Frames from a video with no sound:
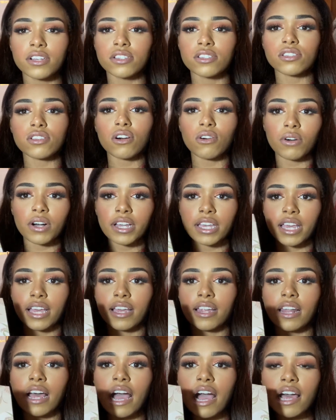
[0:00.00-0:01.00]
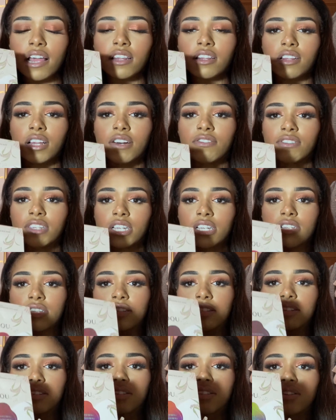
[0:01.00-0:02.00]
So again, I love these.
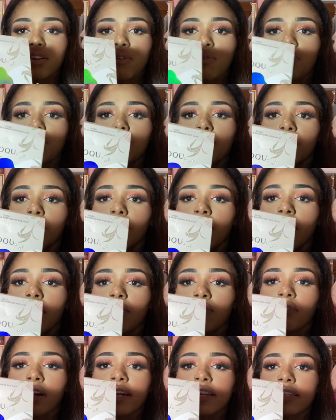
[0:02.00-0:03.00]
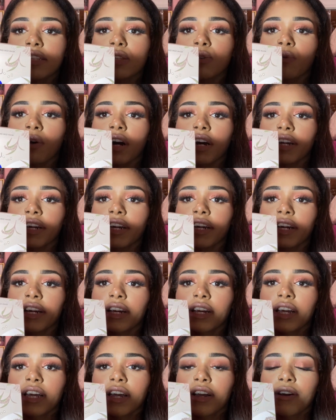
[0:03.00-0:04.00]
The So Cool Rice Water
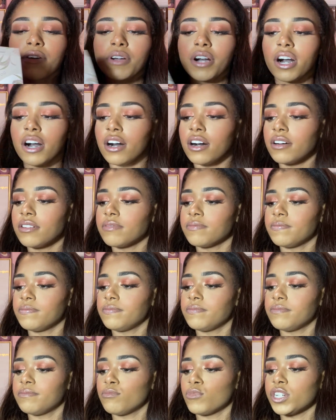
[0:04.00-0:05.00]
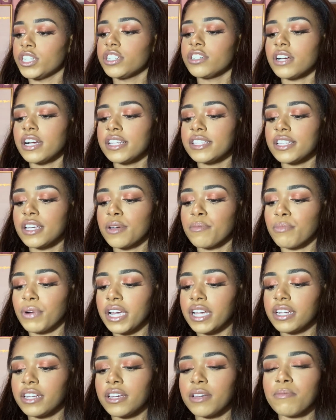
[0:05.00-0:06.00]
moisturizing and
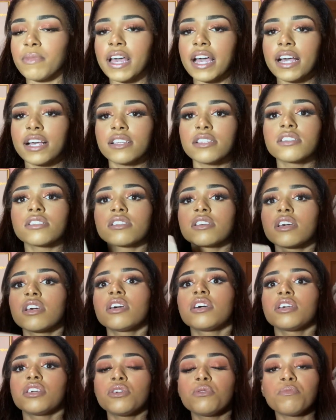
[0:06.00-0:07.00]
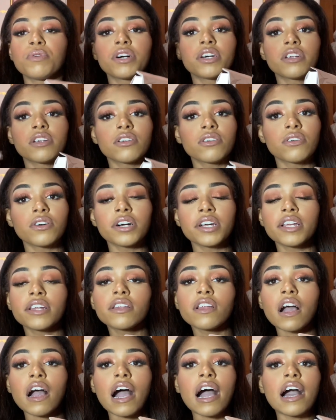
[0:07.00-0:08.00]
brightening mask. You put it
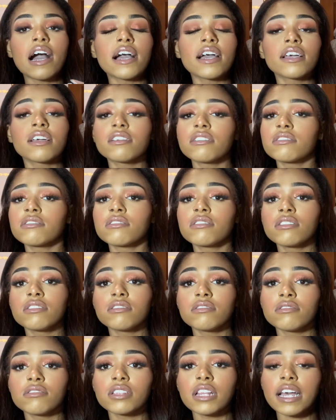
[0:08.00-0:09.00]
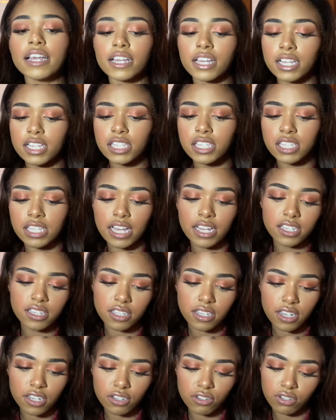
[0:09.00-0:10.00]
on, it says
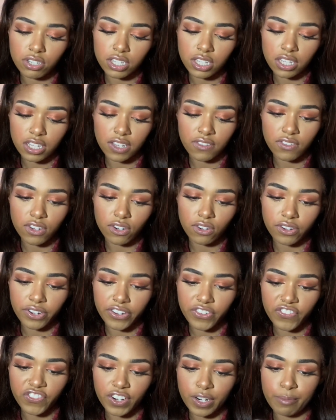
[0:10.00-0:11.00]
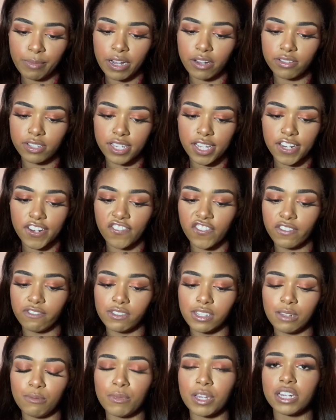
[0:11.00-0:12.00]
that you should leave it on for about 10 to
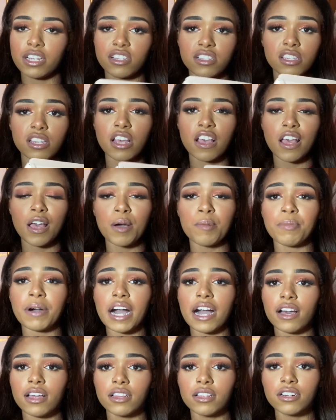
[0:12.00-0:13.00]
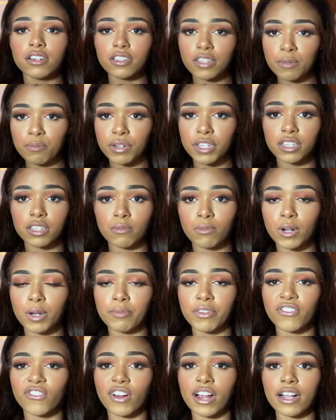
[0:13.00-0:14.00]
15 minutes, but I literally put them on
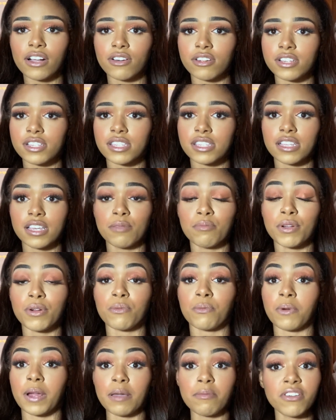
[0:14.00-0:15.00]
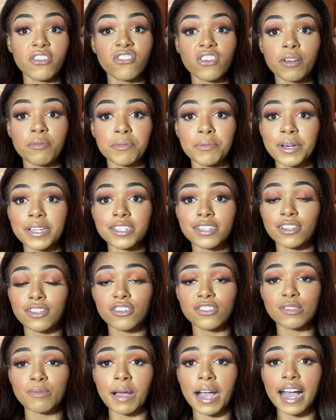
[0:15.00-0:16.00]
before I go to sleep, and right before I'm about to
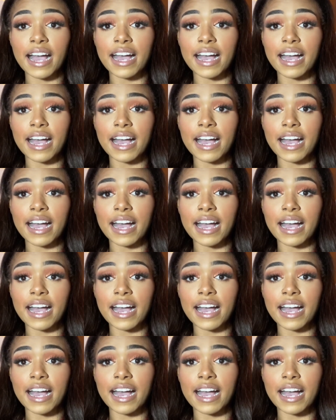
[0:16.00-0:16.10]
close my